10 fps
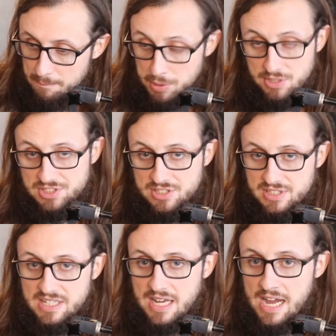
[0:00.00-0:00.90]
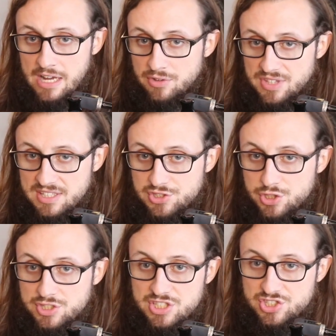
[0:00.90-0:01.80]
personally, I don't think it's
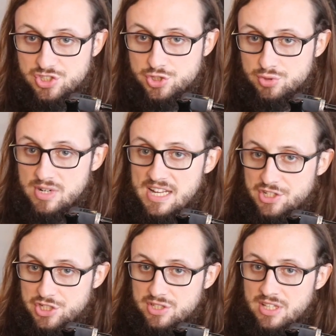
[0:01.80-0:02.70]
good to stretch,